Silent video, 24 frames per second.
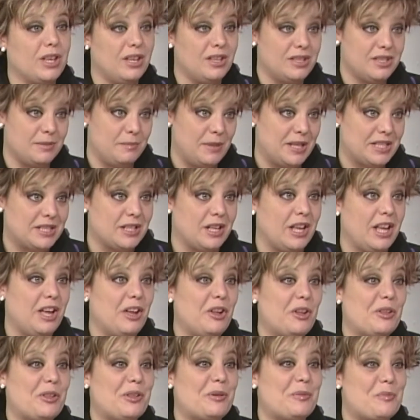kids' mental
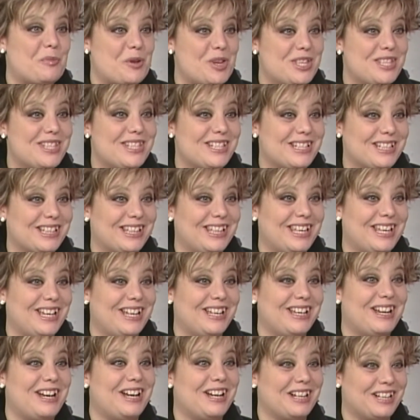health, and
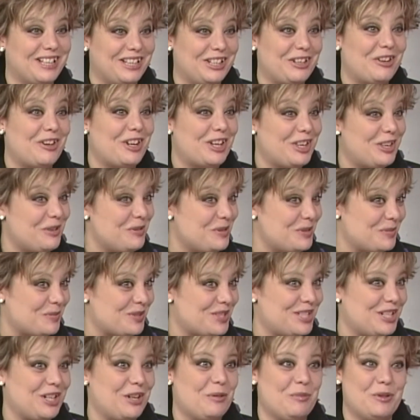recently Clara Hughes
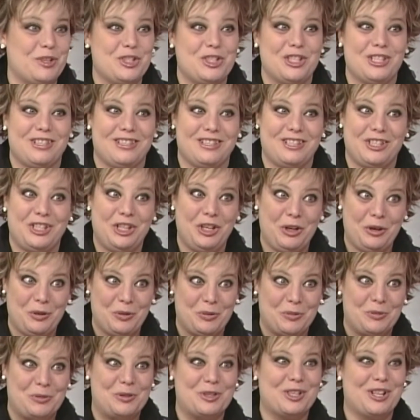was here, which is
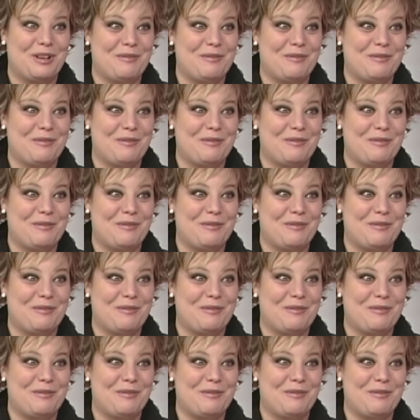huge.